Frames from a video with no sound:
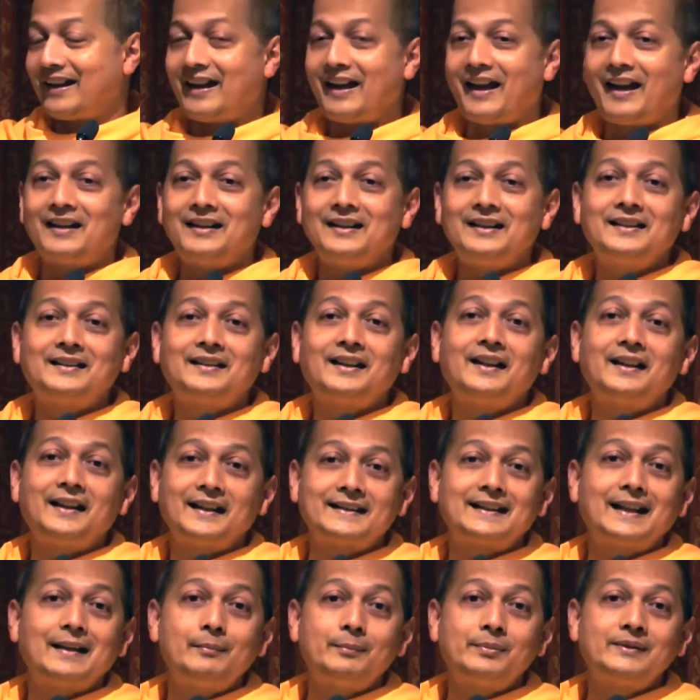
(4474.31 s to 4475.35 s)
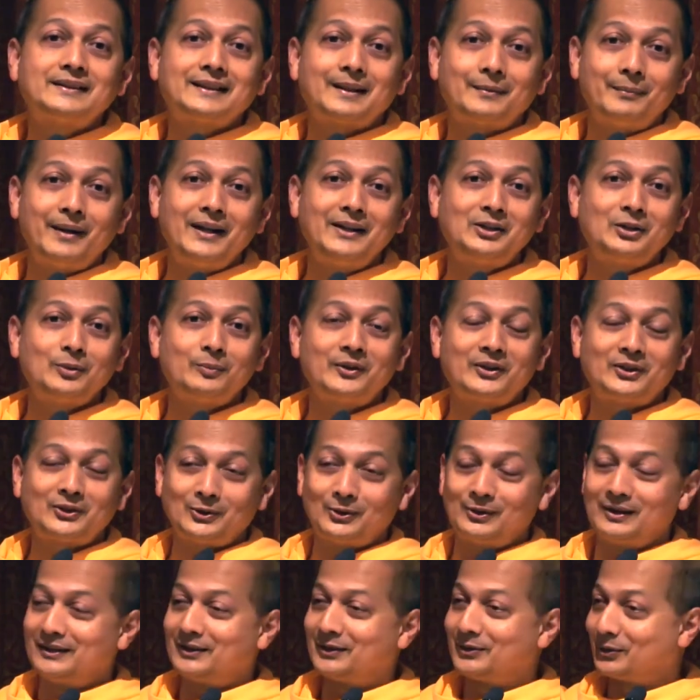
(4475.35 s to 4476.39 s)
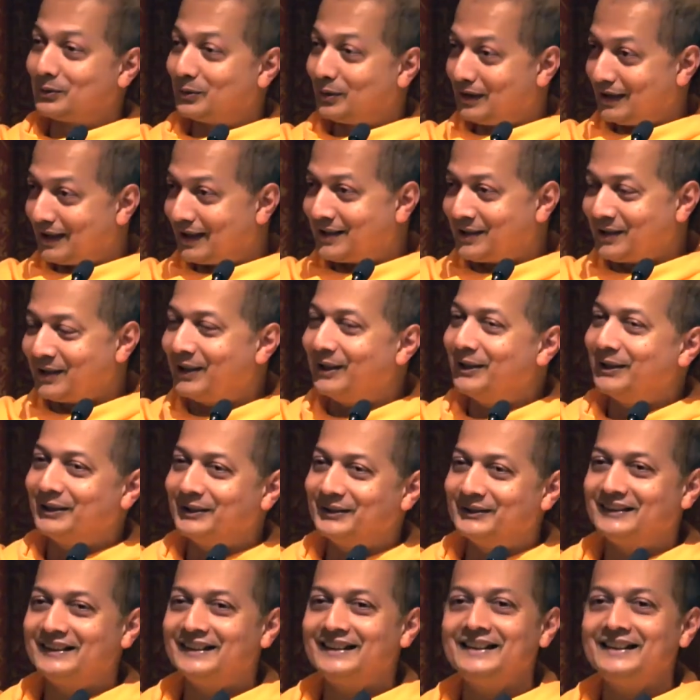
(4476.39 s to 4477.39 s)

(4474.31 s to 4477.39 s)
And he said, examples are meant to be stolen, so good luck to you.